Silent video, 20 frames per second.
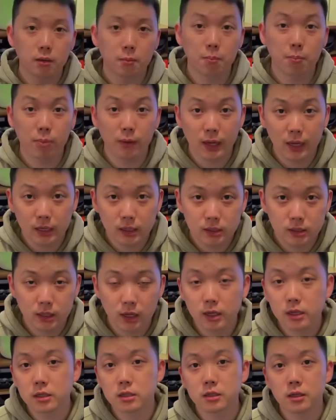the Blade
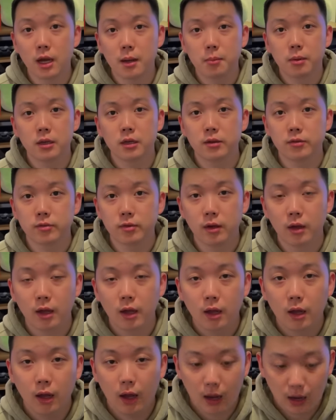six, I believe.
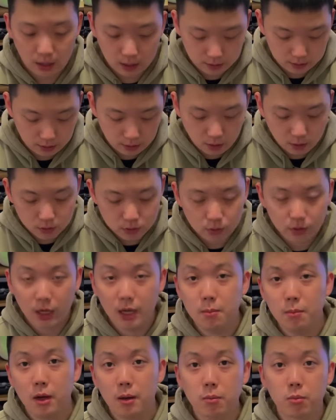Uh, they also
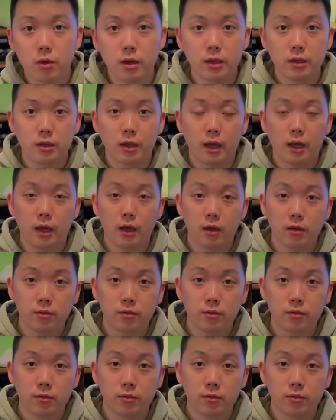came up with a